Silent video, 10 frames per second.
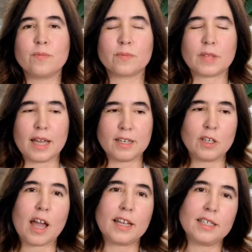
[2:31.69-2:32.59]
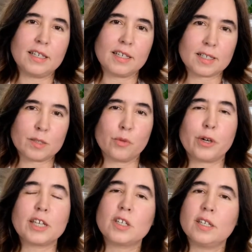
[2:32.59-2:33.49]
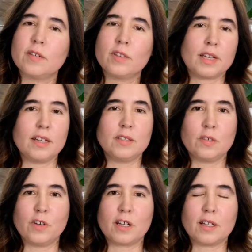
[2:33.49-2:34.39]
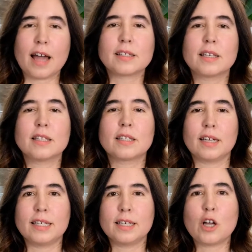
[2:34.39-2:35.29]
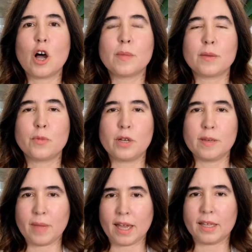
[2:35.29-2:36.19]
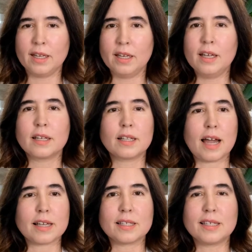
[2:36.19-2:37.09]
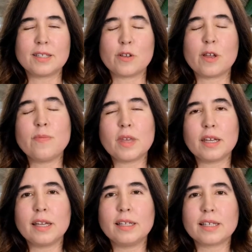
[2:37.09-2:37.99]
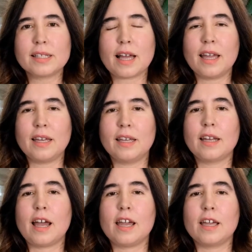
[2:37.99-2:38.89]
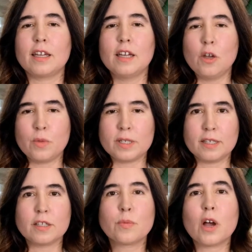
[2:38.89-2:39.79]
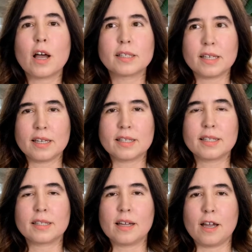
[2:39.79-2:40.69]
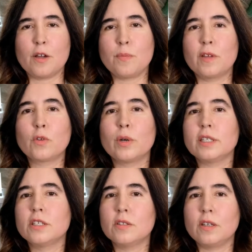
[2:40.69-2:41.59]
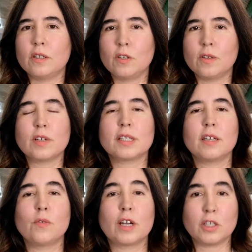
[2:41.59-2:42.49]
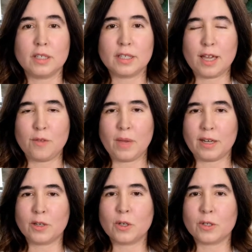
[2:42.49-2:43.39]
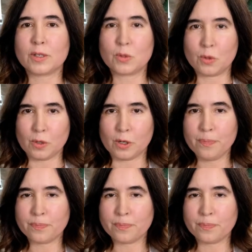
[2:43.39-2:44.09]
I did an exploration of a lot of different classes, and I did all my pre-med classes. And then I decided I was in the process of going to the University of Washington Medical School.